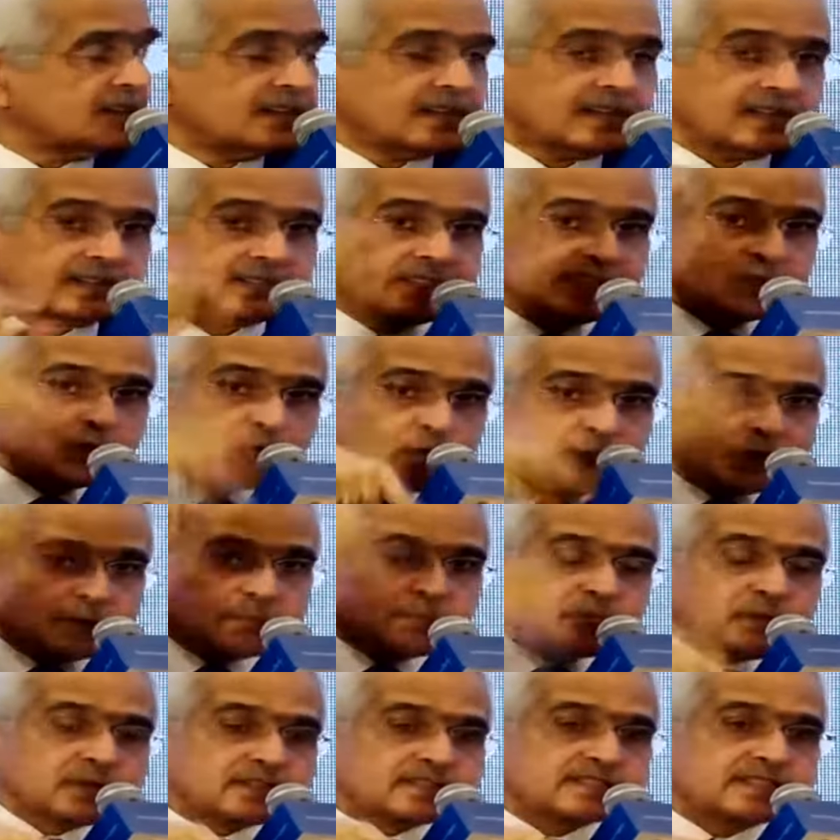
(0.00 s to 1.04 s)
that
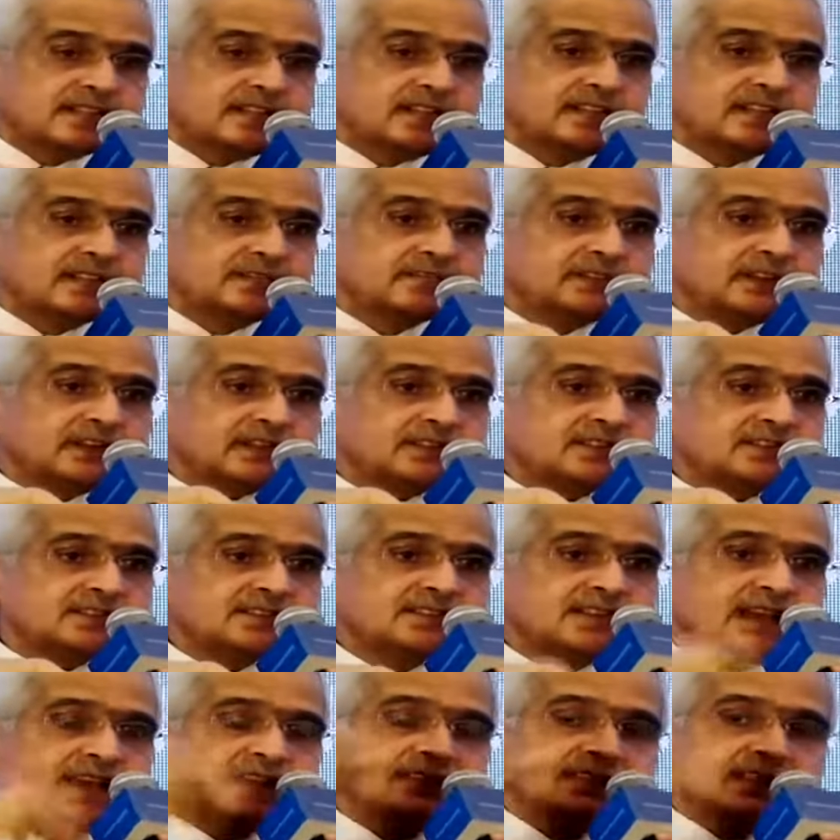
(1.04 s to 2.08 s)
1% difference
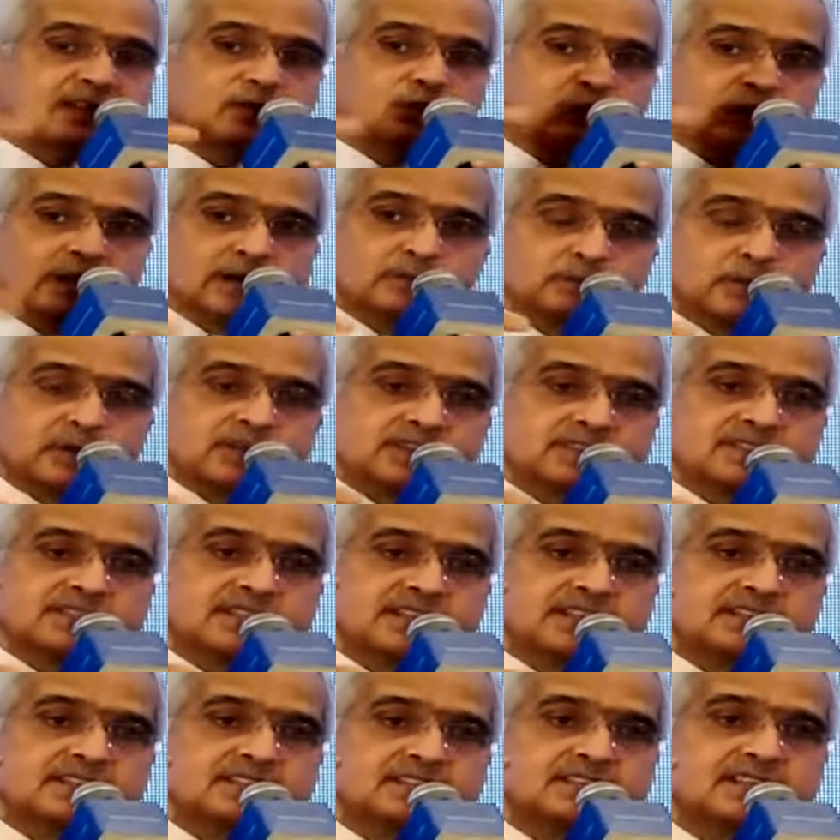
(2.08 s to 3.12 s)
and that
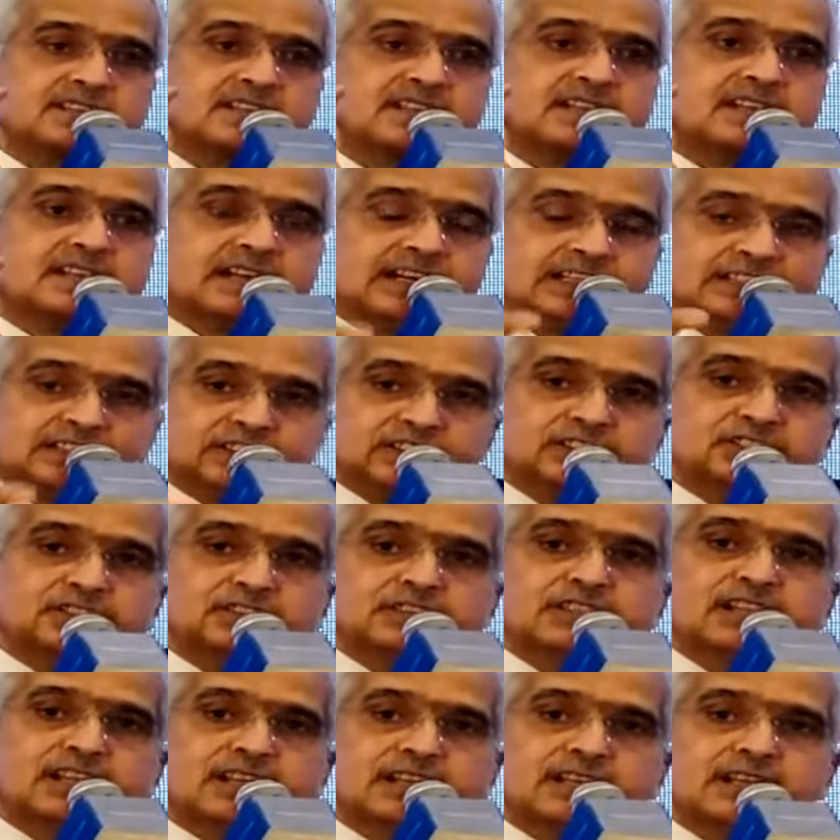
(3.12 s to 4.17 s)
1%
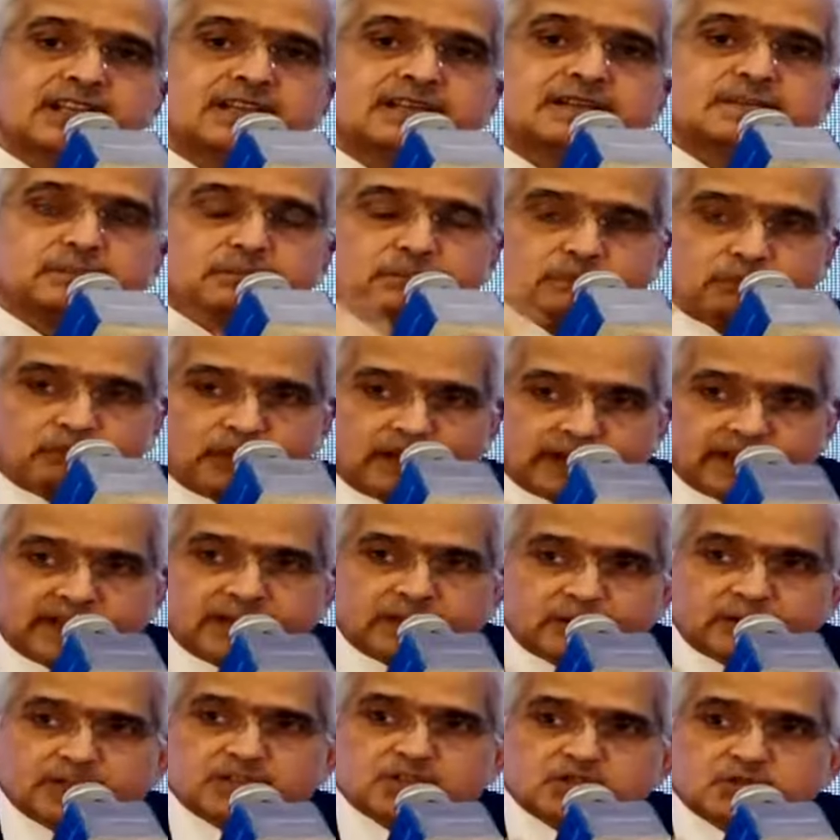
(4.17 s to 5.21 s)
additional money
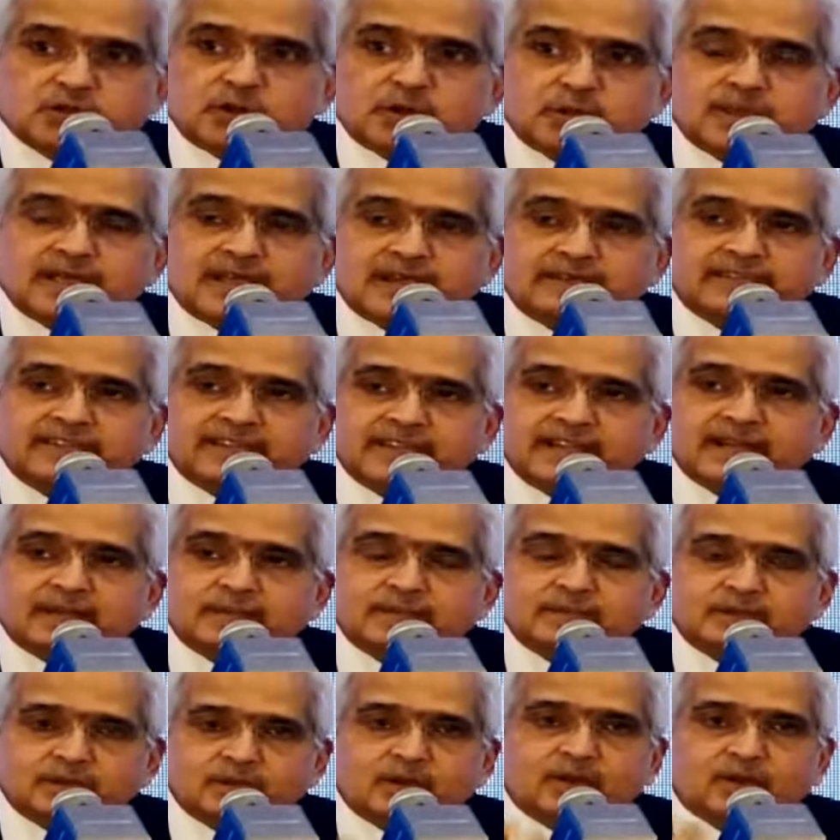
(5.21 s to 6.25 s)
which will be
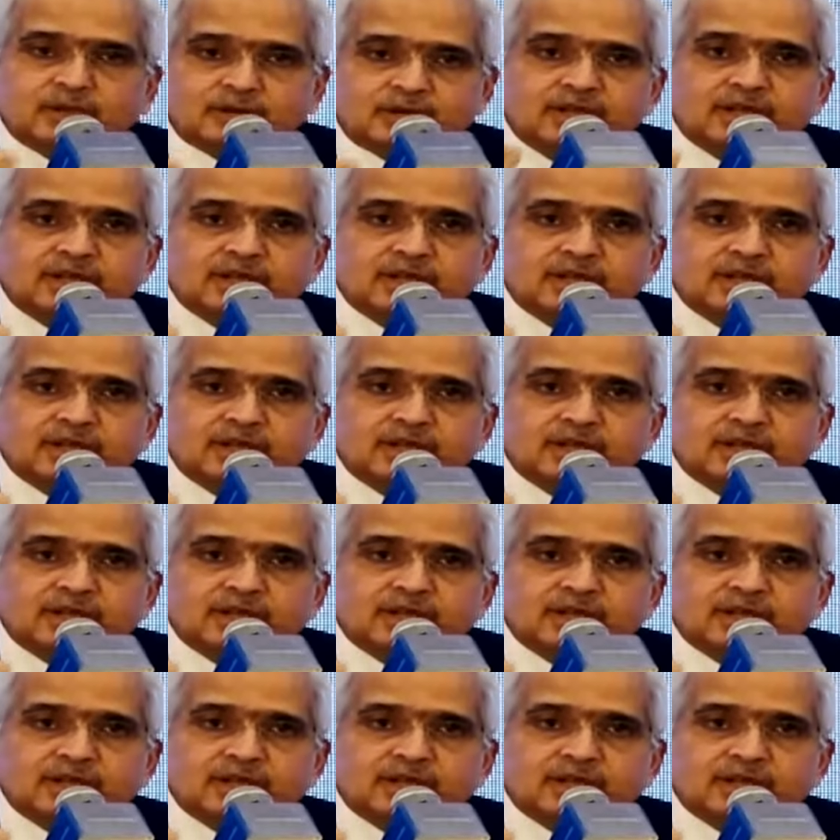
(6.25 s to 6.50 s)
available,